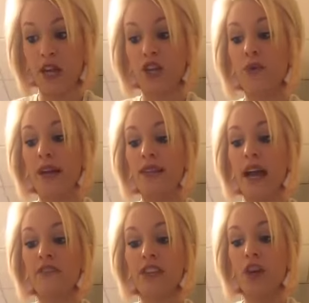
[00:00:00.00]
You guys
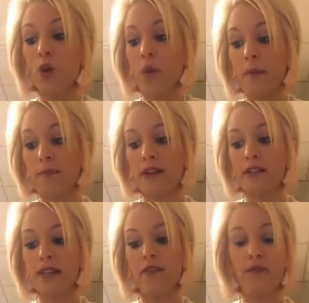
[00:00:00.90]
have to equip
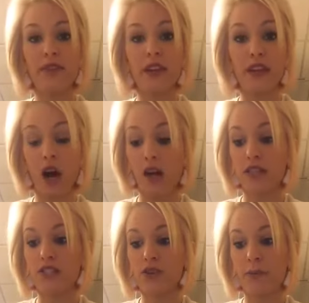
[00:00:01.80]
yourself with the
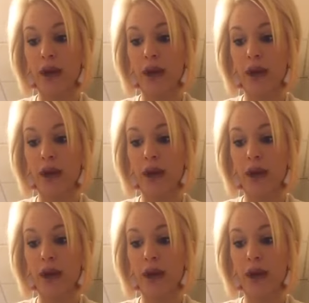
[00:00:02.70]
knowledge,